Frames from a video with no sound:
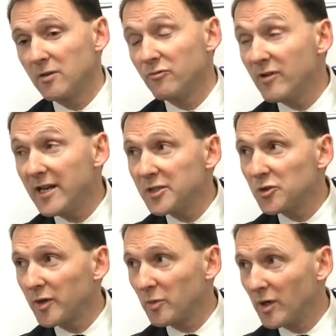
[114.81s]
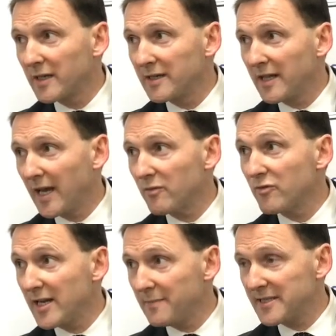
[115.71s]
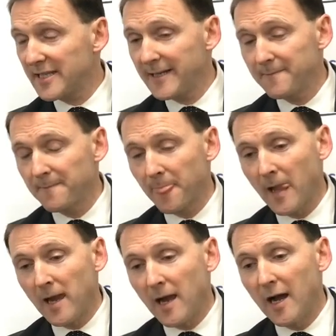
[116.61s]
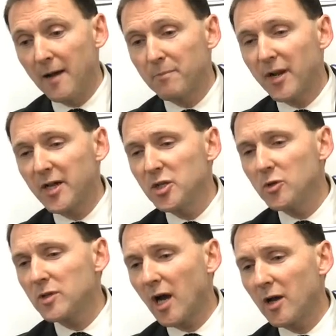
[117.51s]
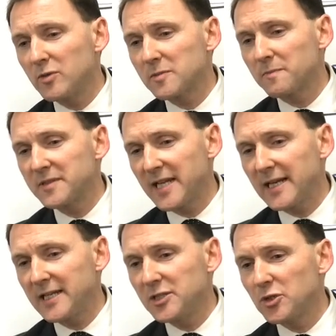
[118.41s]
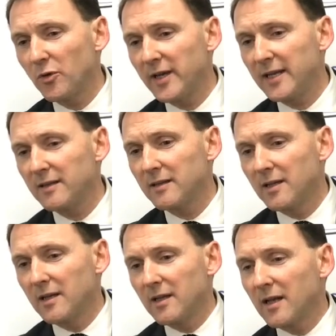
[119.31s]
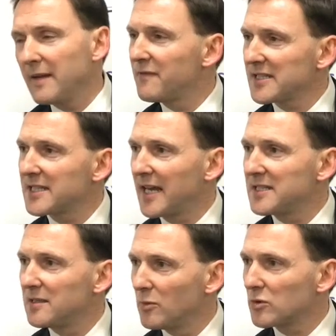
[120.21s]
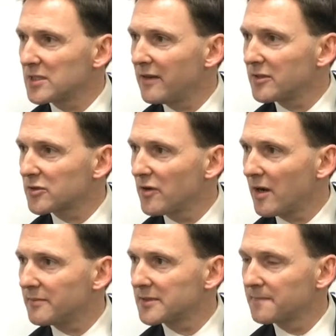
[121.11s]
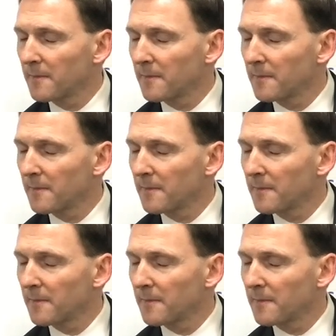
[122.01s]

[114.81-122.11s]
Really enjoyed working there, really busy. Um, but I knew that I was particularly enjoying investigating the more serious crimes.